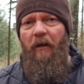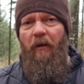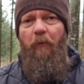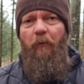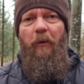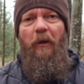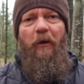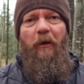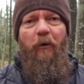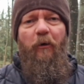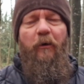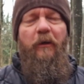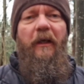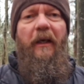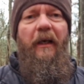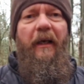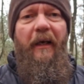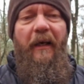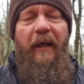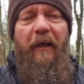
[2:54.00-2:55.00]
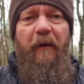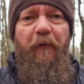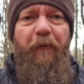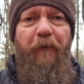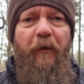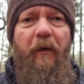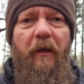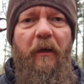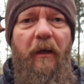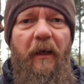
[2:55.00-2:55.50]
we're looking at a knife
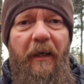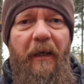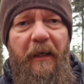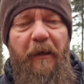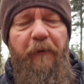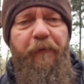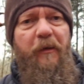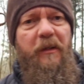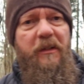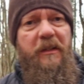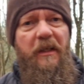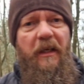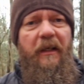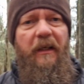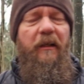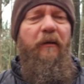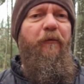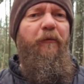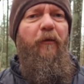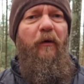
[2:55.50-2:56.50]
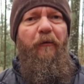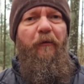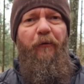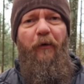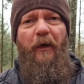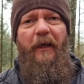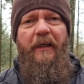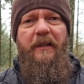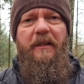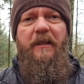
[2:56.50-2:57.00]
I have designed it for a
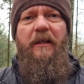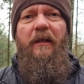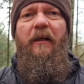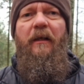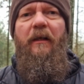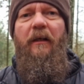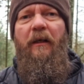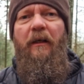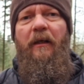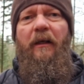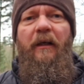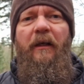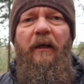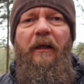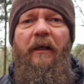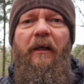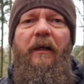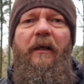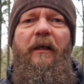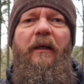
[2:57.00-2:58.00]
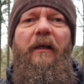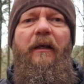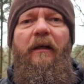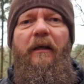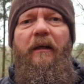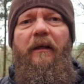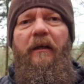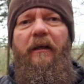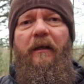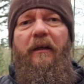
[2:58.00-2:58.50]
friend.
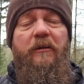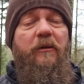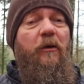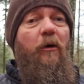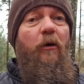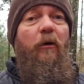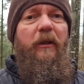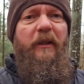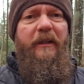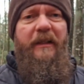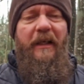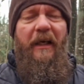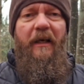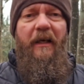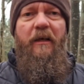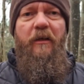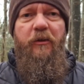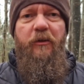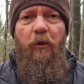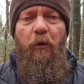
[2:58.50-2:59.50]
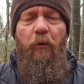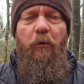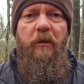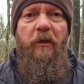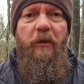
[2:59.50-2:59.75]
It's called the Dark Soldier